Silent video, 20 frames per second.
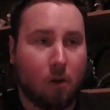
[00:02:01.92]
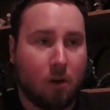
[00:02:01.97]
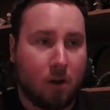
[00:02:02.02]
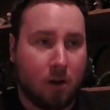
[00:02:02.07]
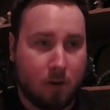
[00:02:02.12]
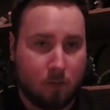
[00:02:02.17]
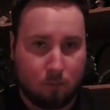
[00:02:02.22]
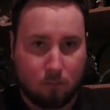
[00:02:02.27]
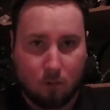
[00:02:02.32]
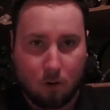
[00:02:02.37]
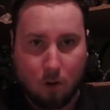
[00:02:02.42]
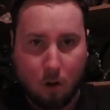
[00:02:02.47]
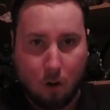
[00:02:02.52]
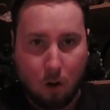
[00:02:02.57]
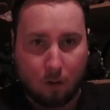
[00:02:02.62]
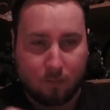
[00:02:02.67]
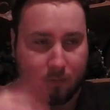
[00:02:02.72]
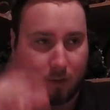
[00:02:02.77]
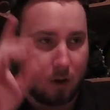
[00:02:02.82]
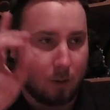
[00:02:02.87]
on,
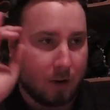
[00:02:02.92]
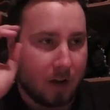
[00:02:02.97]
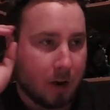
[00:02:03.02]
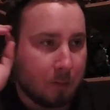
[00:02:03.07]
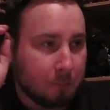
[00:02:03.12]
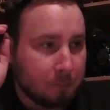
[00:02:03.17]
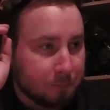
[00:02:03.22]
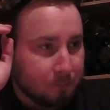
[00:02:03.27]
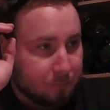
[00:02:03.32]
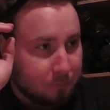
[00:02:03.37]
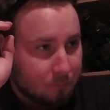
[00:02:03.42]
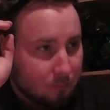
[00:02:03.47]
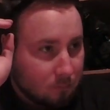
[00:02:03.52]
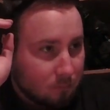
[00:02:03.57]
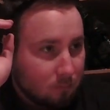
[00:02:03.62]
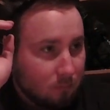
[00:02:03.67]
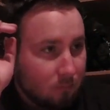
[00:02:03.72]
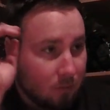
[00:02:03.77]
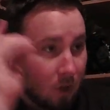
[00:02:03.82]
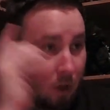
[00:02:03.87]
there we go.
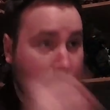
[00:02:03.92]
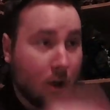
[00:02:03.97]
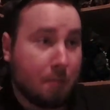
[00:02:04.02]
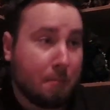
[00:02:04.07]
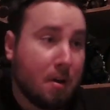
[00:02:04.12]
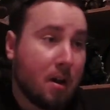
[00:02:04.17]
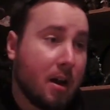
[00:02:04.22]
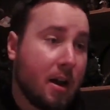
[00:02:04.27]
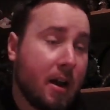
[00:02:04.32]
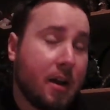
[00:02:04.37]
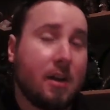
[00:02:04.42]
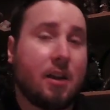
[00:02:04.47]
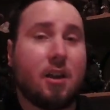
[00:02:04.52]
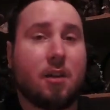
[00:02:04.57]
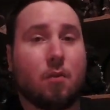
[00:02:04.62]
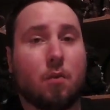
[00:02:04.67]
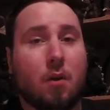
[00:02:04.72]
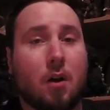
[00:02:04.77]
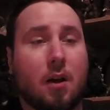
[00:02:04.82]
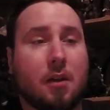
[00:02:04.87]
On mine,
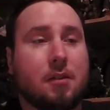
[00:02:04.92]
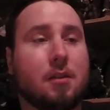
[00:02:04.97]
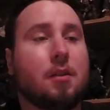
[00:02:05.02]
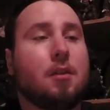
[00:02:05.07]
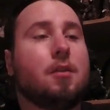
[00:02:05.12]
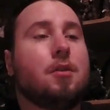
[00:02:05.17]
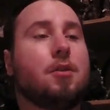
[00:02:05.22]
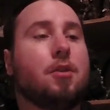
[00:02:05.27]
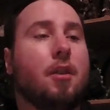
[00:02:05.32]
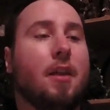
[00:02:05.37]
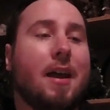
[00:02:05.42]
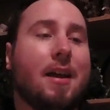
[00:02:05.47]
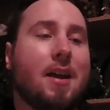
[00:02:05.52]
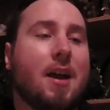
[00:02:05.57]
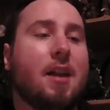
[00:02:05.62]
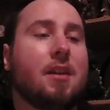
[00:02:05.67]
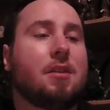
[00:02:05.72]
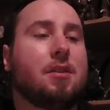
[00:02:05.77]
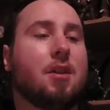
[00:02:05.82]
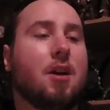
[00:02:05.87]
it was. So that
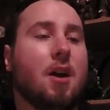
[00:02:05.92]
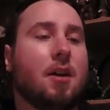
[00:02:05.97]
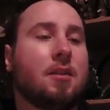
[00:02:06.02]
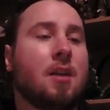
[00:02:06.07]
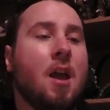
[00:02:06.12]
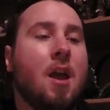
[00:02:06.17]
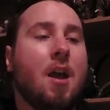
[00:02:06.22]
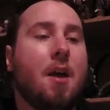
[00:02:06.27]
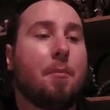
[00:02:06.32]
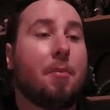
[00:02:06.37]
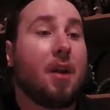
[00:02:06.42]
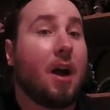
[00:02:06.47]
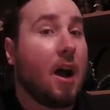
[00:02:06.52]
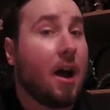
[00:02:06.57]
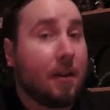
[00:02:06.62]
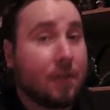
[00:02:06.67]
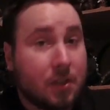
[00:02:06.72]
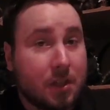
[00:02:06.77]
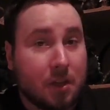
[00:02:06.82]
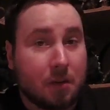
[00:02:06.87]
kind of sucked. But
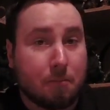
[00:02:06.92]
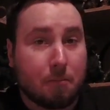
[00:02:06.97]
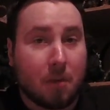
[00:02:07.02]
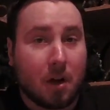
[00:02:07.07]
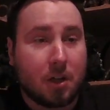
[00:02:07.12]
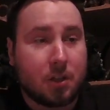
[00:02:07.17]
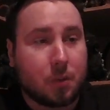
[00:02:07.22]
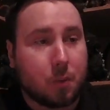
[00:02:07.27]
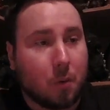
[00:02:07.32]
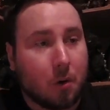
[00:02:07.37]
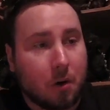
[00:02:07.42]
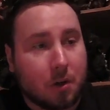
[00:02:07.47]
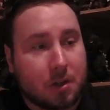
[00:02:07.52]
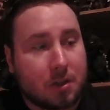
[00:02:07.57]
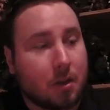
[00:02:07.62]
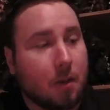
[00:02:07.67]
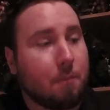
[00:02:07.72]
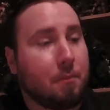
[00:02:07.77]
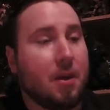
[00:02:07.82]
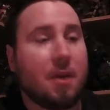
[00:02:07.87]
I've seen much worse.
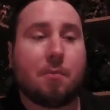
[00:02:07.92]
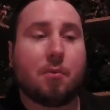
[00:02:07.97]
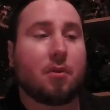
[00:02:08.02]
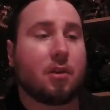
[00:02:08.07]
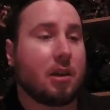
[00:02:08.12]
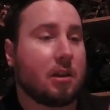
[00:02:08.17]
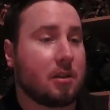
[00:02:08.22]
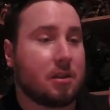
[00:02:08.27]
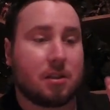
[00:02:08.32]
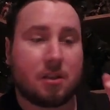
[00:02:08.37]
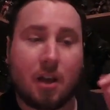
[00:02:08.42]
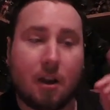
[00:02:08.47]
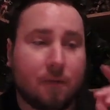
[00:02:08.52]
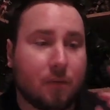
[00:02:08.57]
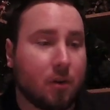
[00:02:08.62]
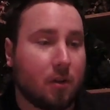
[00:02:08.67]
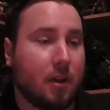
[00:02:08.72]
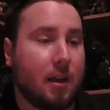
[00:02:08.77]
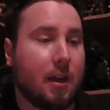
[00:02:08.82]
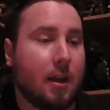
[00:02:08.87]
Some people get
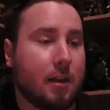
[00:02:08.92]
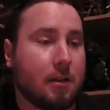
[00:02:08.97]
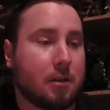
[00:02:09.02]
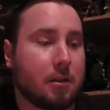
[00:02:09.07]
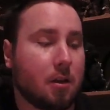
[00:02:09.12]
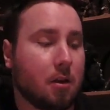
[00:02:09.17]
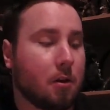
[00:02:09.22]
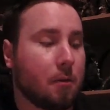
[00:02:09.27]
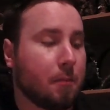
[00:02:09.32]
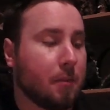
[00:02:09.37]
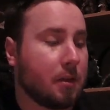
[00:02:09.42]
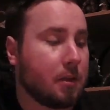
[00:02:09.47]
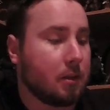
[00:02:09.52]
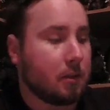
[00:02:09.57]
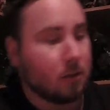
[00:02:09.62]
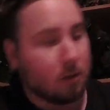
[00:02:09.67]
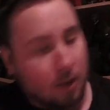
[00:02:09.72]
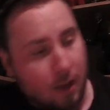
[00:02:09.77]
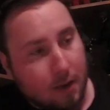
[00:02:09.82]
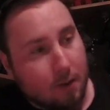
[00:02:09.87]
several heads that
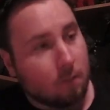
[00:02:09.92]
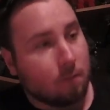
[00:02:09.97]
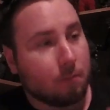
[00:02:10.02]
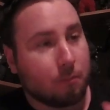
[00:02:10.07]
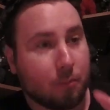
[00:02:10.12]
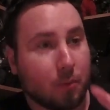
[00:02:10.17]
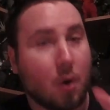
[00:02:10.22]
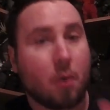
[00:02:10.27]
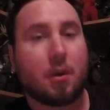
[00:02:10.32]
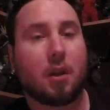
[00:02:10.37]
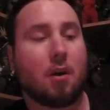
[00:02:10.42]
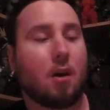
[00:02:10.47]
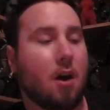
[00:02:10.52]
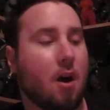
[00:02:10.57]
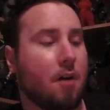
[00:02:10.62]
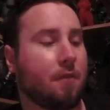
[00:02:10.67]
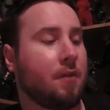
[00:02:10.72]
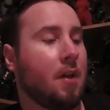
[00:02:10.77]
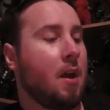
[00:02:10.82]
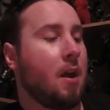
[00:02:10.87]
are broken
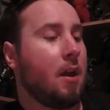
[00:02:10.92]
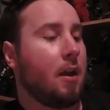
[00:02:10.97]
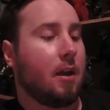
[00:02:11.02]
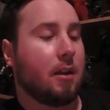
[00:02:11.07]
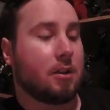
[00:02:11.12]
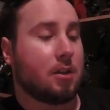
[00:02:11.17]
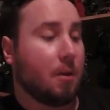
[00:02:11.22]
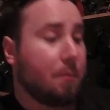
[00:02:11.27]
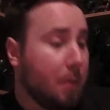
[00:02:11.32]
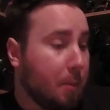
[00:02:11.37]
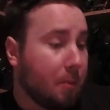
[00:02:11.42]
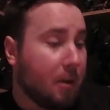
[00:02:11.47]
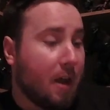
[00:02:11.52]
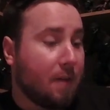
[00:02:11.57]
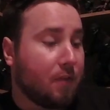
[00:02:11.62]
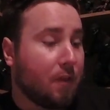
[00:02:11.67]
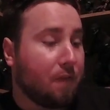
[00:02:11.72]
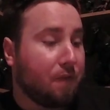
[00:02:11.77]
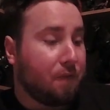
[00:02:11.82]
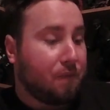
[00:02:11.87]
off. And some people
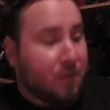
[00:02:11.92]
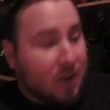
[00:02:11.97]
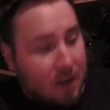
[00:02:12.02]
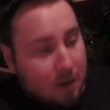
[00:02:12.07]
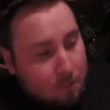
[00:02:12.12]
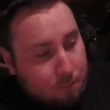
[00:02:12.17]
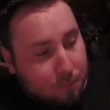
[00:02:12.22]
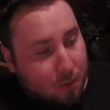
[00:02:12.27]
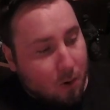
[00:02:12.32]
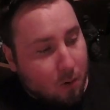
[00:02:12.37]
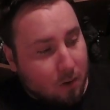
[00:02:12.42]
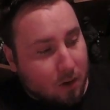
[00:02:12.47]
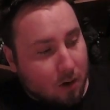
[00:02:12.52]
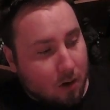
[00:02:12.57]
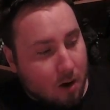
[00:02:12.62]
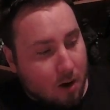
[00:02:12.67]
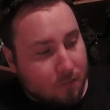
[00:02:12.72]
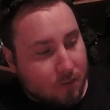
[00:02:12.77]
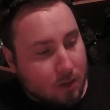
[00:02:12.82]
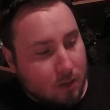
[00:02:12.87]
have the feet broken
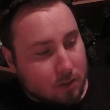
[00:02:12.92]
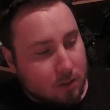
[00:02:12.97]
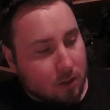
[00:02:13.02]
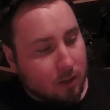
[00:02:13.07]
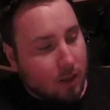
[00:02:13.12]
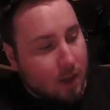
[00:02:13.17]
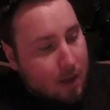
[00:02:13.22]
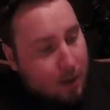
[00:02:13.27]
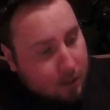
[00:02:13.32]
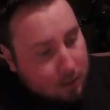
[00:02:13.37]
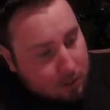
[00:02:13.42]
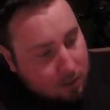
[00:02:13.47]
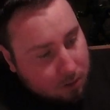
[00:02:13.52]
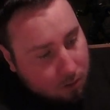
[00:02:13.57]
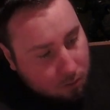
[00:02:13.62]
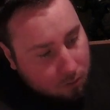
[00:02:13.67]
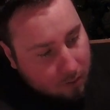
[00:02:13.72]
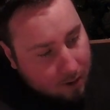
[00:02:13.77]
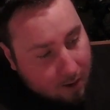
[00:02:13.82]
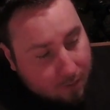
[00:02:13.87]
off because the legs
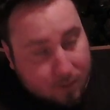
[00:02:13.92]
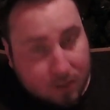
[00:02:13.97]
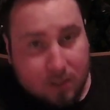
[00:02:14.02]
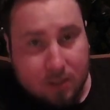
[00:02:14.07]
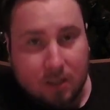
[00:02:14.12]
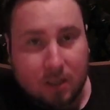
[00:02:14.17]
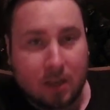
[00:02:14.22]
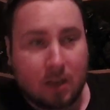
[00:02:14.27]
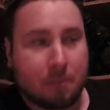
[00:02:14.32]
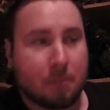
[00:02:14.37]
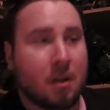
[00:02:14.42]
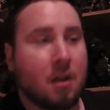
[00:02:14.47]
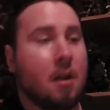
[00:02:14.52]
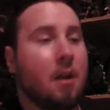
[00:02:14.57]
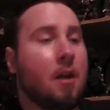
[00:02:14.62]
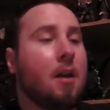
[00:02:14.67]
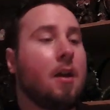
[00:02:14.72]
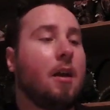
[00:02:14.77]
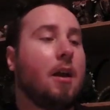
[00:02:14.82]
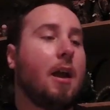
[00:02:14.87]
do have a seam.
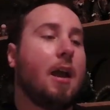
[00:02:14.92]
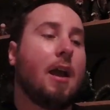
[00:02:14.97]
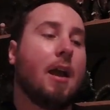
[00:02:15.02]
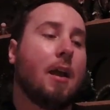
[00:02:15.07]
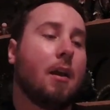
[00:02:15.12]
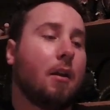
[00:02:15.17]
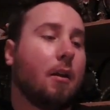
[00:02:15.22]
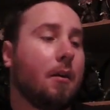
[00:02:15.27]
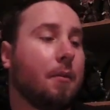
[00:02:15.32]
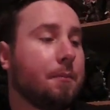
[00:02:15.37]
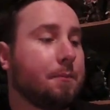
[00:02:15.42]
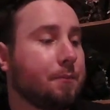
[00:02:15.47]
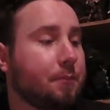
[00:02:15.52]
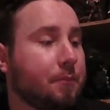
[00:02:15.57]
And